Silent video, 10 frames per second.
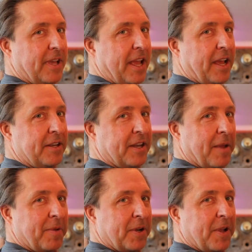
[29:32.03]
And
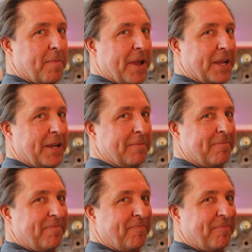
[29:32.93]
I'm going to come back
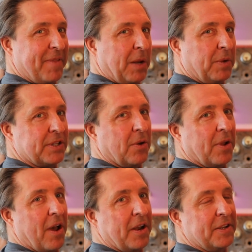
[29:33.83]
up. And what's
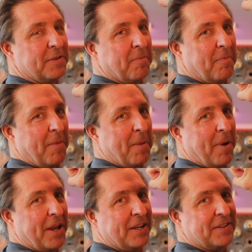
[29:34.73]
going on is my
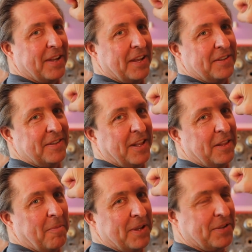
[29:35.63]
body says that
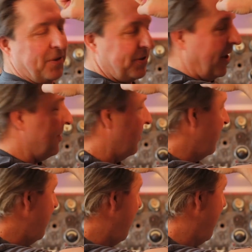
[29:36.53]
the muscle is
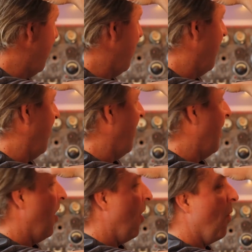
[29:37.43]
under
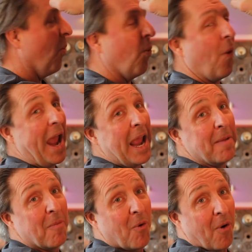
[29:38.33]

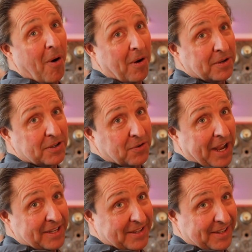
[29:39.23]
way more
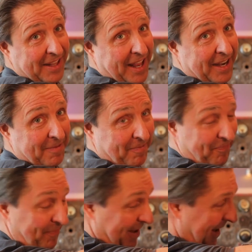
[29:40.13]
stress than
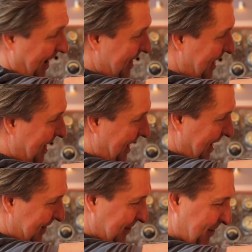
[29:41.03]
I think it
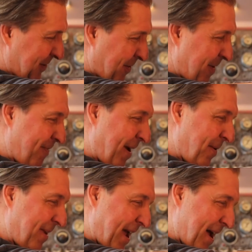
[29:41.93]
is. So if
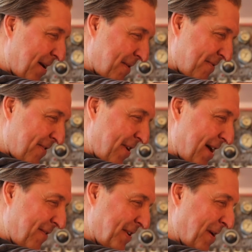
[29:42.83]
I had a very
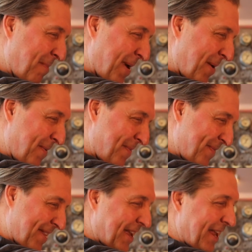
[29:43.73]
heavy dumbbell,
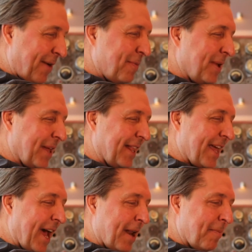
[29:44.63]
it would be like
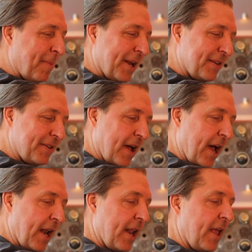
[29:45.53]
that, but it's not.